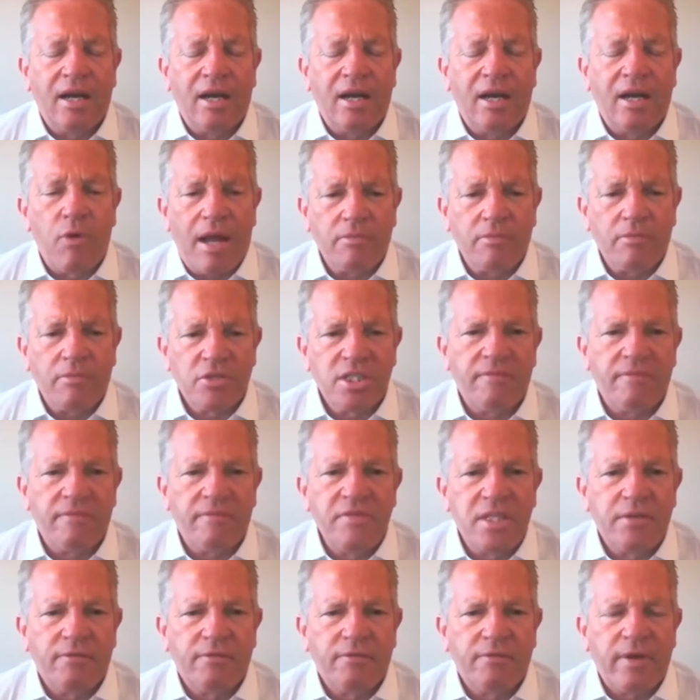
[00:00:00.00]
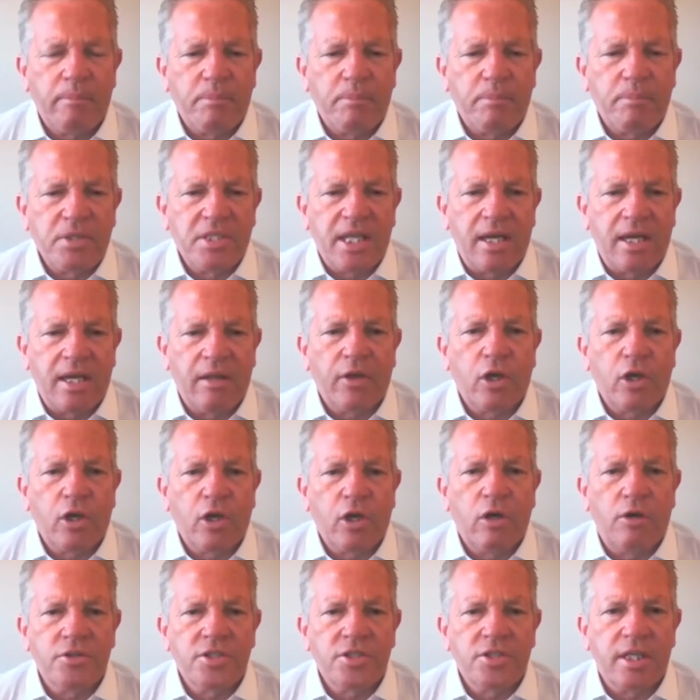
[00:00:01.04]
and around 75% of
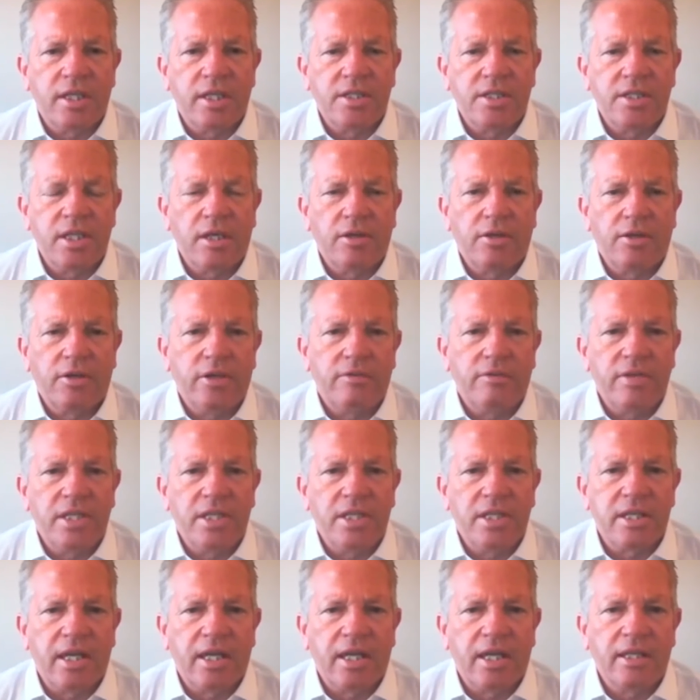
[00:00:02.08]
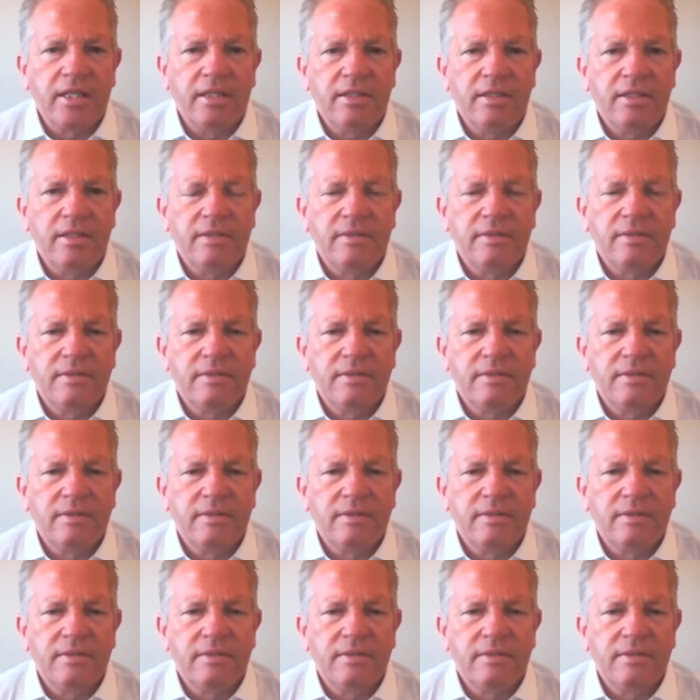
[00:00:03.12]
the cost that he's incurring today.